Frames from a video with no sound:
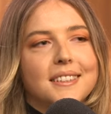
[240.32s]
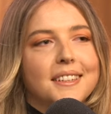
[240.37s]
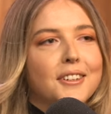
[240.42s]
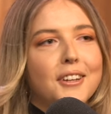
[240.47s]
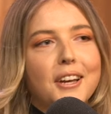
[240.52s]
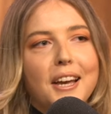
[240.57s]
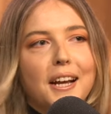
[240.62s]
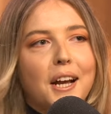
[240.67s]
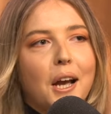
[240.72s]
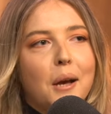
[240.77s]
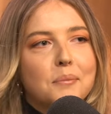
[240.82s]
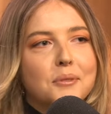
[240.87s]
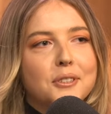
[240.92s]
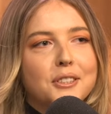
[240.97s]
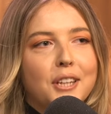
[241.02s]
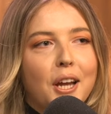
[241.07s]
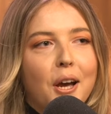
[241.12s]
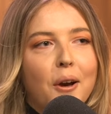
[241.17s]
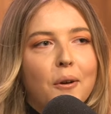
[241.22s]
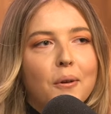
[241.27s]
little hiccups,
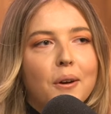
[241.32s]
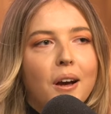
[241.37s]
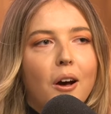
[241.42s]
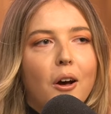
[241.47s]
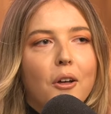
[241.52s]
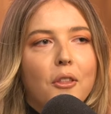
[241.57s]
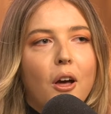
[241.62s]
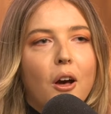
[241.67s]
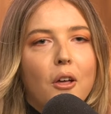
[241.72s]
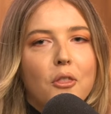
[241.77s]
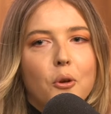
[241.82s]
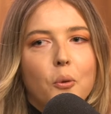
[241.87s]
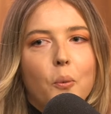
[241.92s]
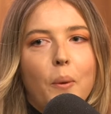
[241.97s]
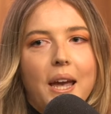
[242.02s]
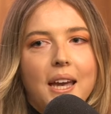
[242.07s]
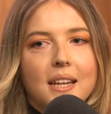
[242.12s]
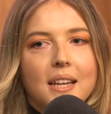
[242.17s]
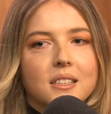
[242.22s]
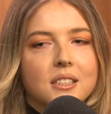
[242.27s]
you know, on, on the
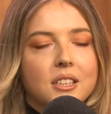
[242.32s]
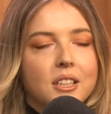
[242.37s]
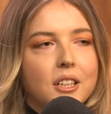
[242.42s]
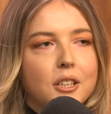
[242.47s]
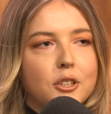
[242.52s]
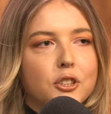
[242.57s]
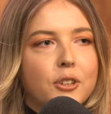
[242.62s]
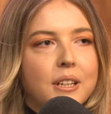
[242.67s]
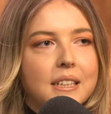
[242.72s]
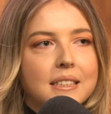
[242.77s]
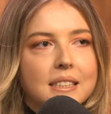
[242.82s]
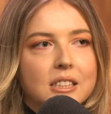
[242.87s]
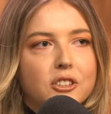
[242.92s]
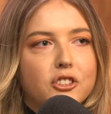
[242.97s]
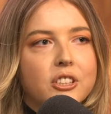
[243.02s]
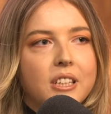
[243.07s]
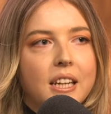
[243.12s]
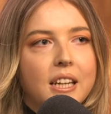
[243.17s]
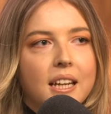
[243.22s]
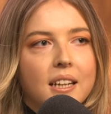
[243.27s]
way to
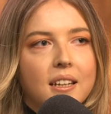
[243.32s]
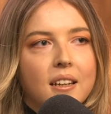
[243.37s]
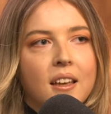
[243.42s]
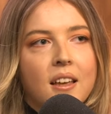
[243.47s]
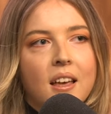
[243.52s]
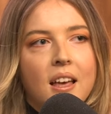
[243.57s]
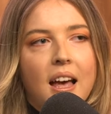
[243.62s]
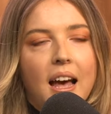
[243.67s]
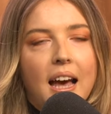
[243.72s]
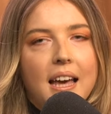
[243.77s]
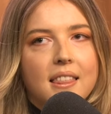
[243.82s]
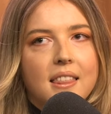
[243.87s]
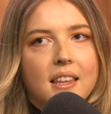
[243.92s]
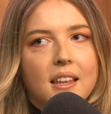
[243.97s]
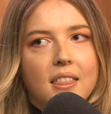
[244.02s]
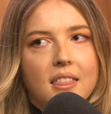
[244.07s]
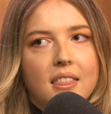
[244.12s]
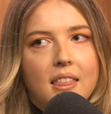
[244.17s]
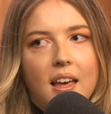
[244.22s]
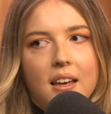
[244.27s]
transitioning. I
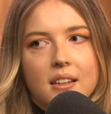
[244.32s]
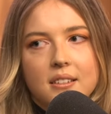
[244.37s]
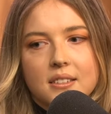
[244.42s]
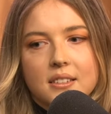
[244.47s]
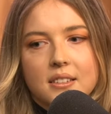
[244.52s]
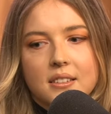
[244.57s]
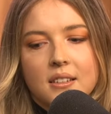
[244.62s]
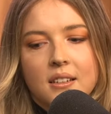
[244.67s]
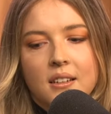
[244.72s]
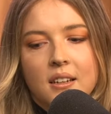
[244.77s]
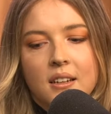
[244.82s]
think that